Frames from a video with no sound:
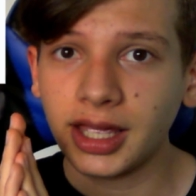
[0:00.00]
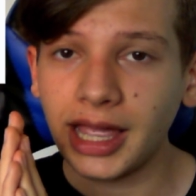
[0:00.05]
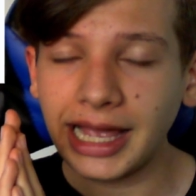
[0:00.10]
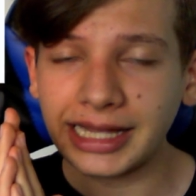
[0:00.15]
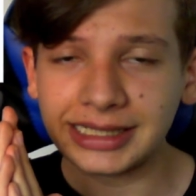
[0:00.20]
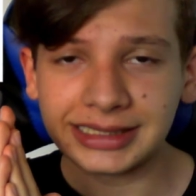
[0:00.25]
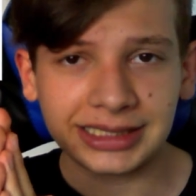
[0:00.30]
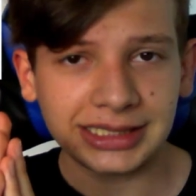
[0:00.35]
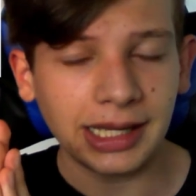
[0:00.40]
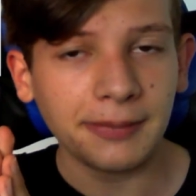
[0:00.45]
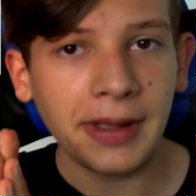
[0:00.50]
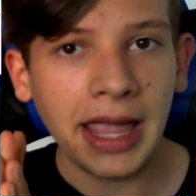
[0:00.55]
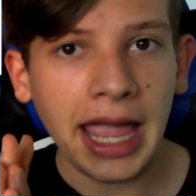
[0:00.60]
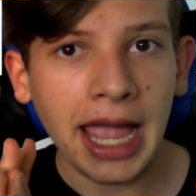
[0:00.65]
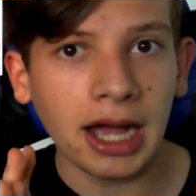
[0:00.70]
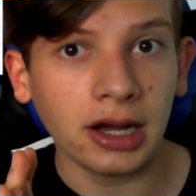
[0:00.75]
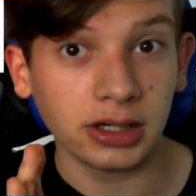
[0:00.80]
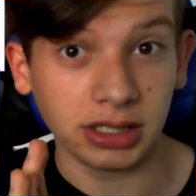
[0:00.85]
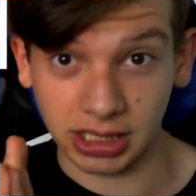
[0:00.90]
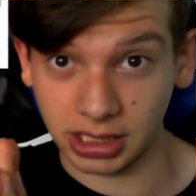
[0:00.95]
and
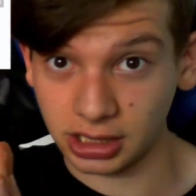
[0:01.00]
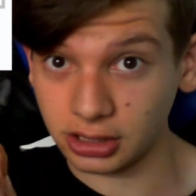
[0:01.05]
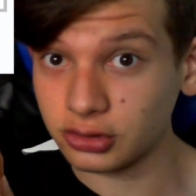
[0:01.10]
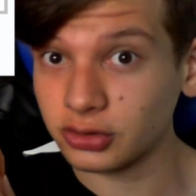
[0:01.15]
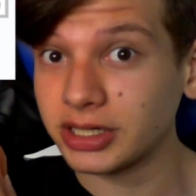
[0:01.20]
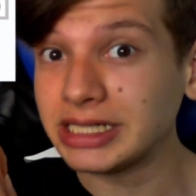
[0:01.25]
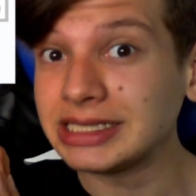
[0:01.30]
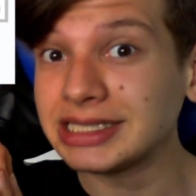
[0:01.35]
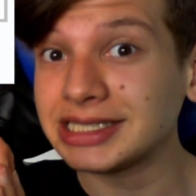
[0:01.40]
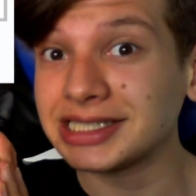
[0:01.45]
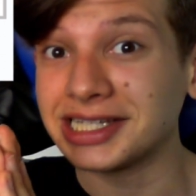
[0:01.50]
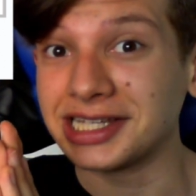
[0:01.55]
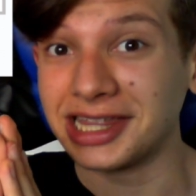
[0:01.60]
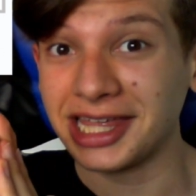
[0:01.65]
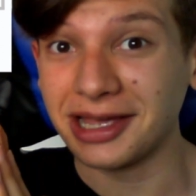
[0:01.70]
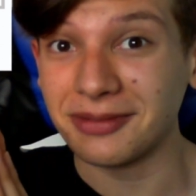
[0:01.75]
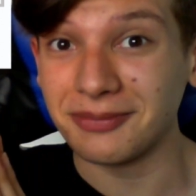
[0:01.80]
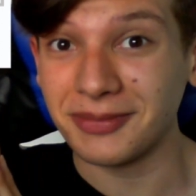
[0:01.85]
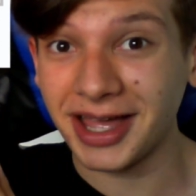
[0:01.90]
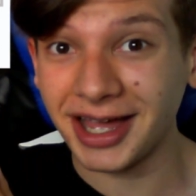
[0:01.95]
somehow increase
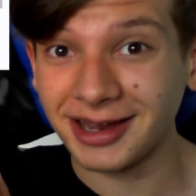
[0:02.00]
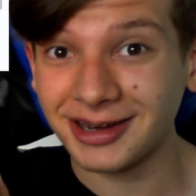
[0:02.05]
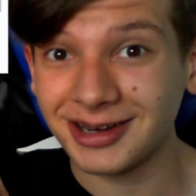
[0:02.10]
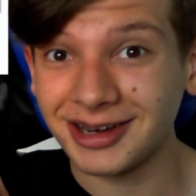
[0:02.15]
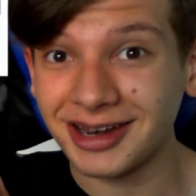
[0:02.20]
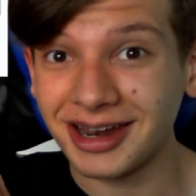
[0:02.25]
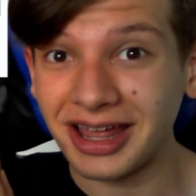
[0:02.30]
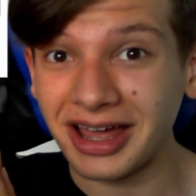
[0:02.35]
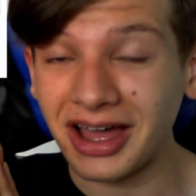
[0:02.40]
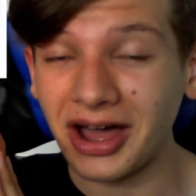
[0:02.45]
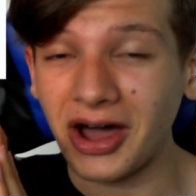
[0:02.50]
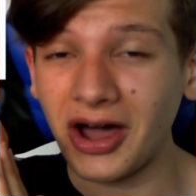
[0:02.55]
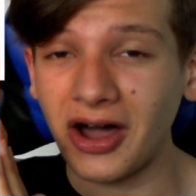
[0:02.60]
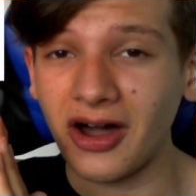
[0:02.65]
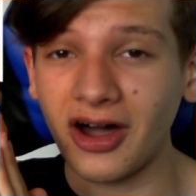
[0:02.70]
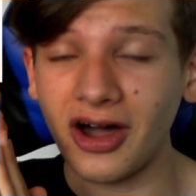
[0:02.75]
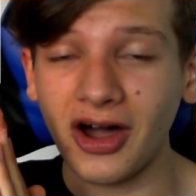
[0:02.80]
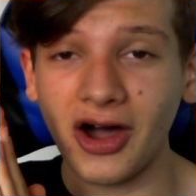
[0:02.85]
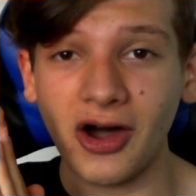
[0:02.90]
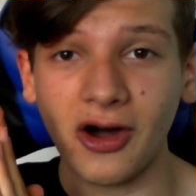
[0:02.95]
the amount
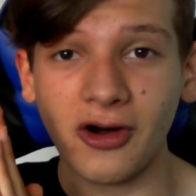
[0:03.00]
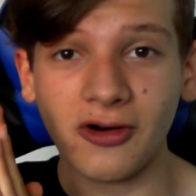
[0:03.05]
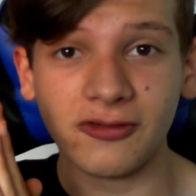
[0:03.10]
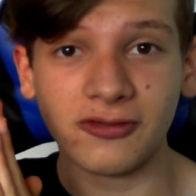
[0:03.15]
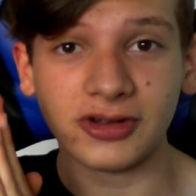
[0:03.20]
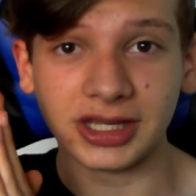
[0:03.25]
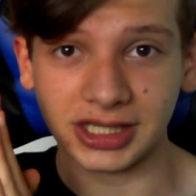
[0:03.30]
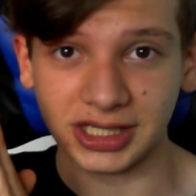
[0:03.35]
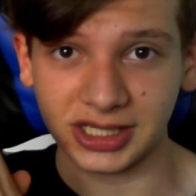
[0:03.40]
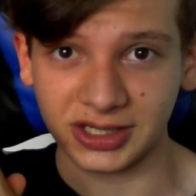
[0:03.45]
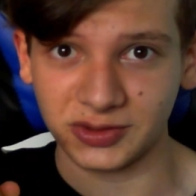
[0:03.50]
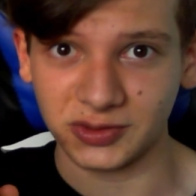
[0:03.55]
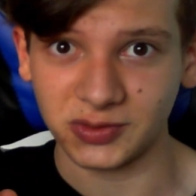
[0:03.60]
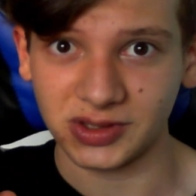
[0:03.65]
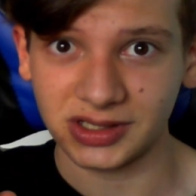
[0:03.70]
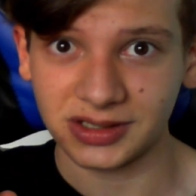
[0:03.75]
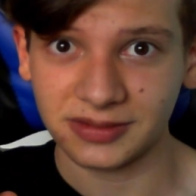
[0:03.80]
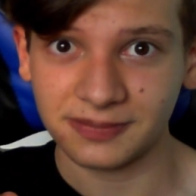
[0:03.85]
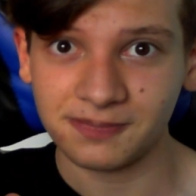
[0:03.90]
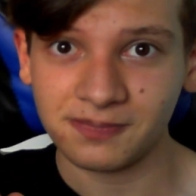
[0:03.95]
of yield.